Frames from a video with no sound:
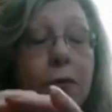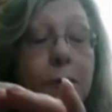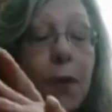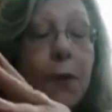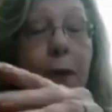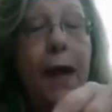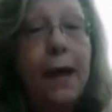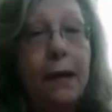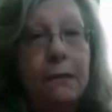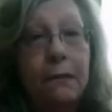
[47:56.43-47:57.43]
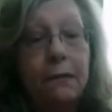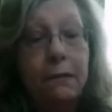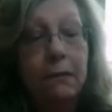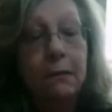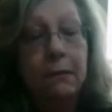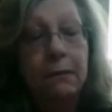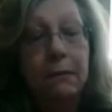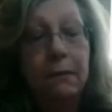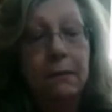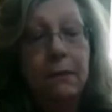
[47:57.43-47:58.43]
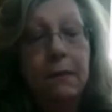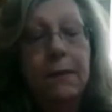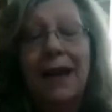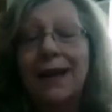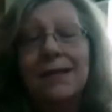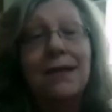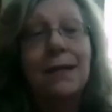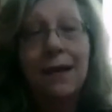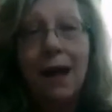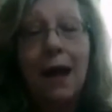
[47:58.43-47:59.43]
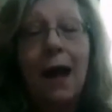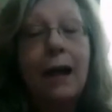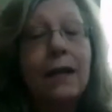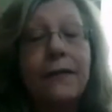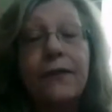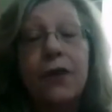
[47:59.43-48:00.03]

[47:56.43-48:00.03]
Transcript: throw it away. Because, yeah, I leave